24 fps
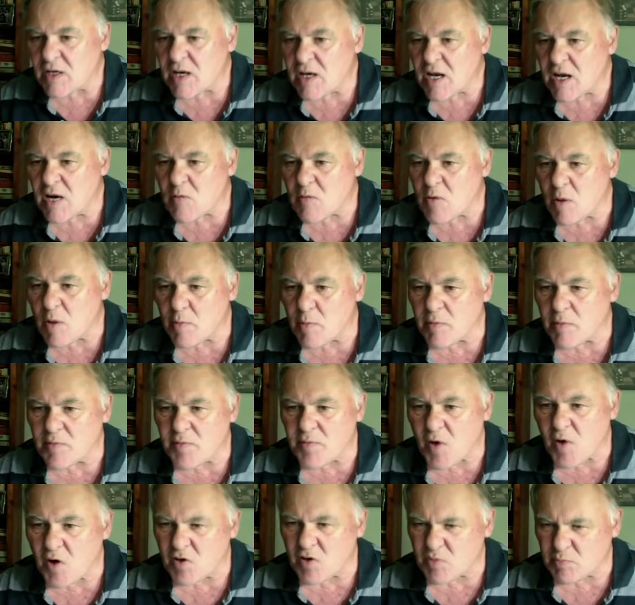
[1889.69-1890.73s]
And Robert
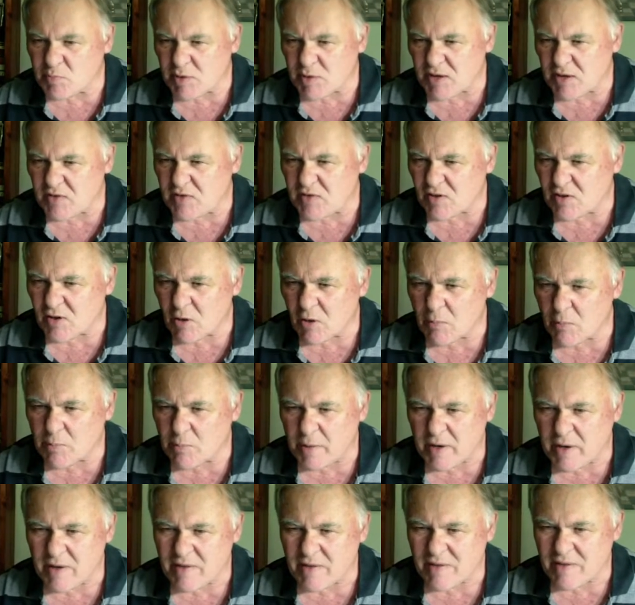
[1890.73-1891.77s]
Fox plays a lot
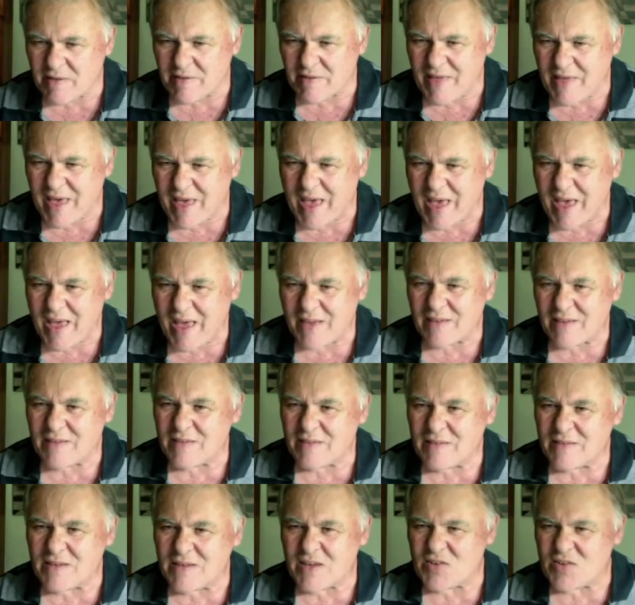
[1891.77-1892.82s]
better than that,
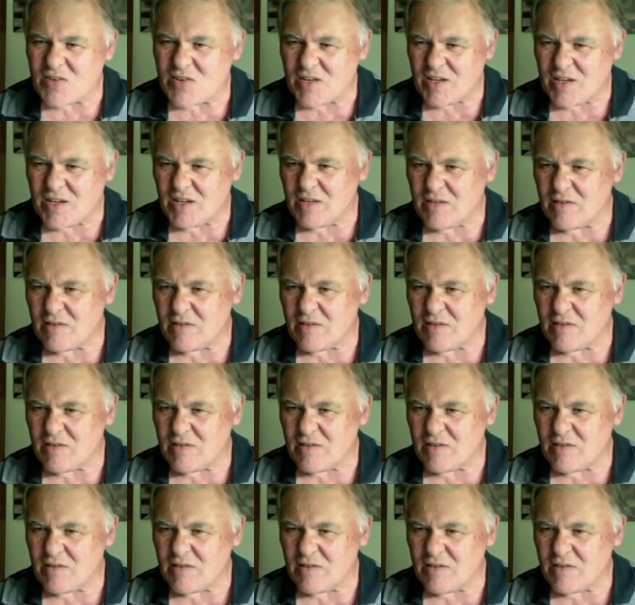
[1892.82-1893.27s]
doesn't he?